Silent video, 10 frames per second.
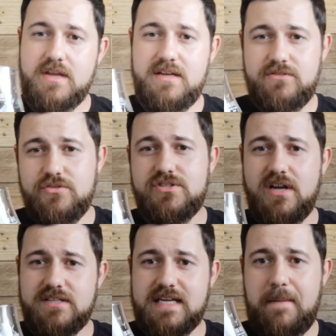It does
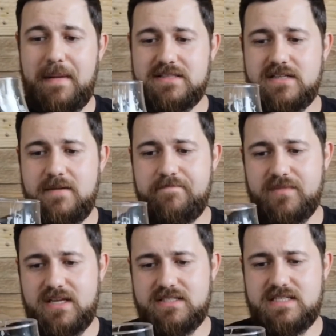start to get better
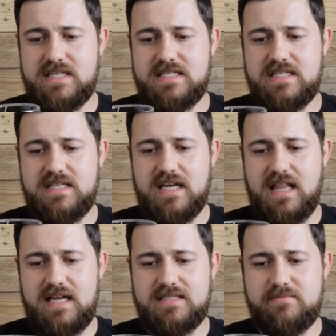as it sits in the
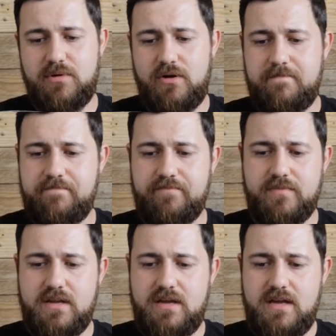glass, but
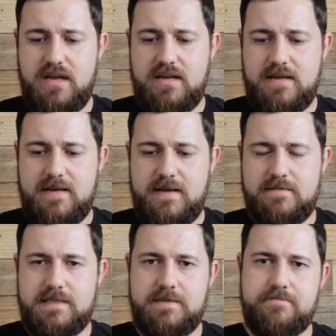I
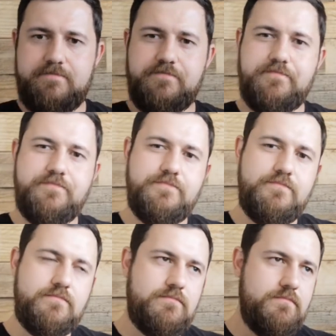mean,
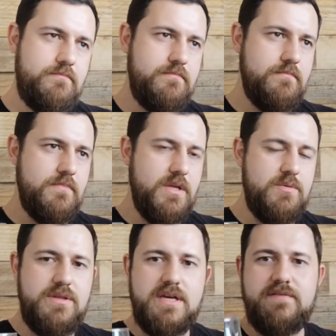
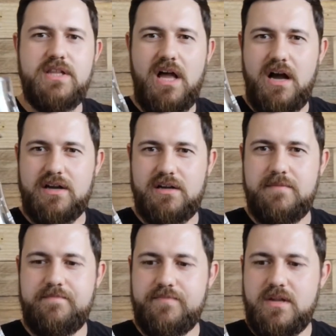you think of a lager,
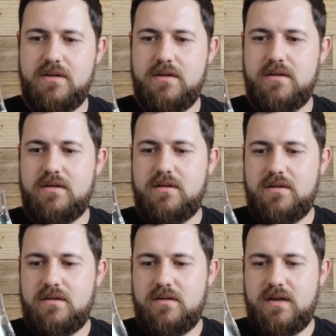
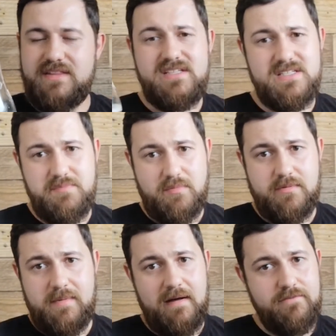and this is
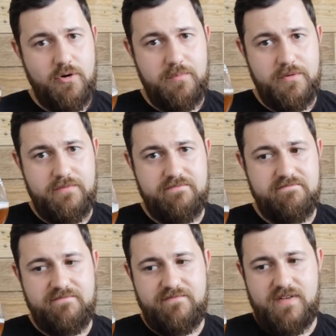probably about 4.5,
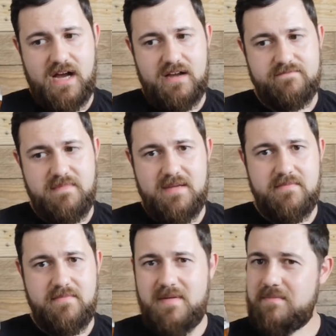
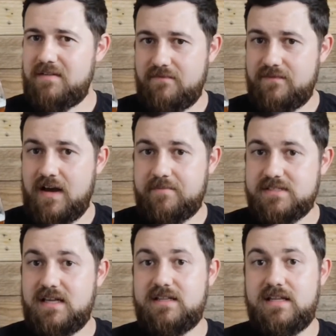maybe even
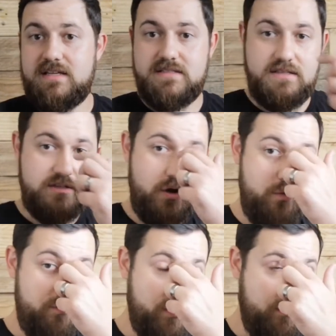5% this as a
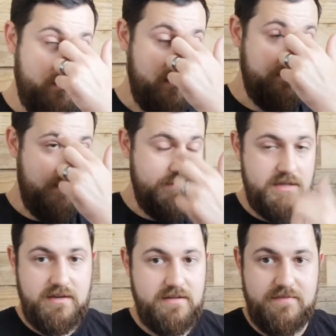homebrew. I mean,